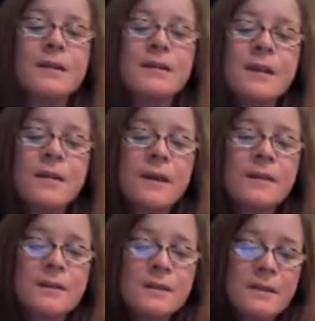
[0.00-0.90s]
I said,
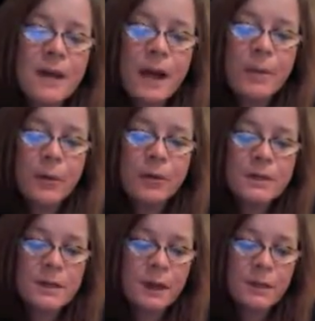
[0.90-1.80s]
that's the tapered
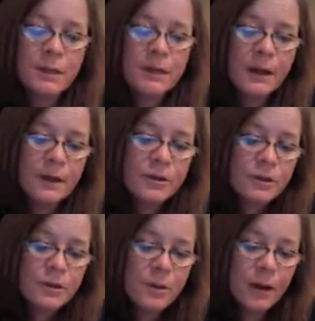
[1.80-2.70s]
tip. Now, they
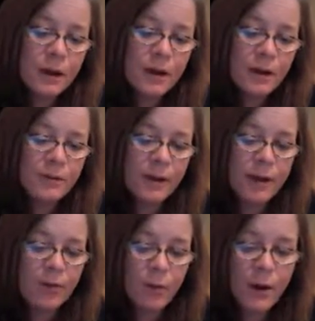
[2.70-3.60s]
do have
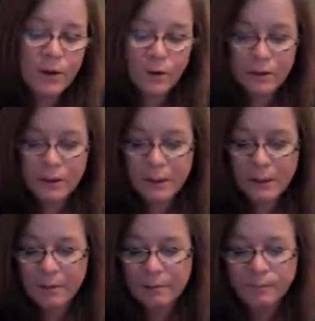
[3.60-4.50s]
a regular tip.
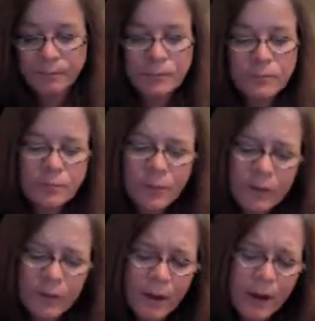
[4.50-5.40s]

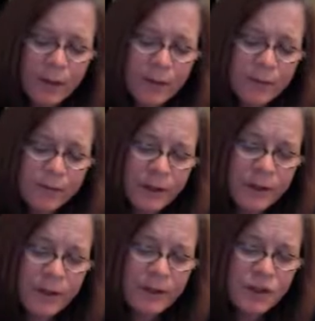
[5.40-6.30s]
I have found
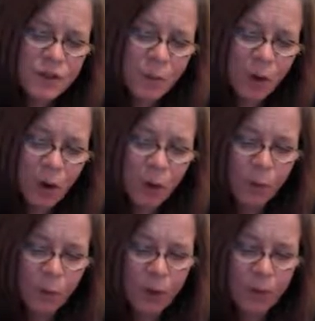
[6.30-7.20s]
a small
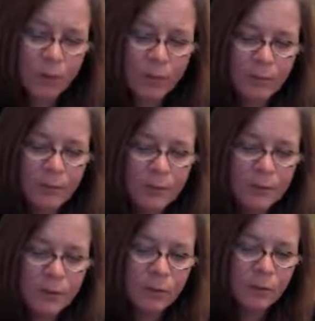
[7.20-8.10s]
problem
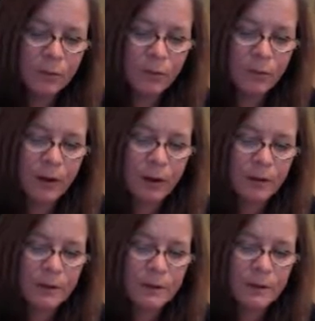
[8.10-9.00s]
with the regular
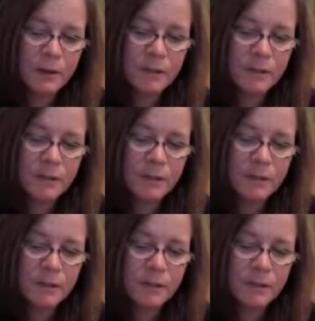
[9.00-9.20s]
tip.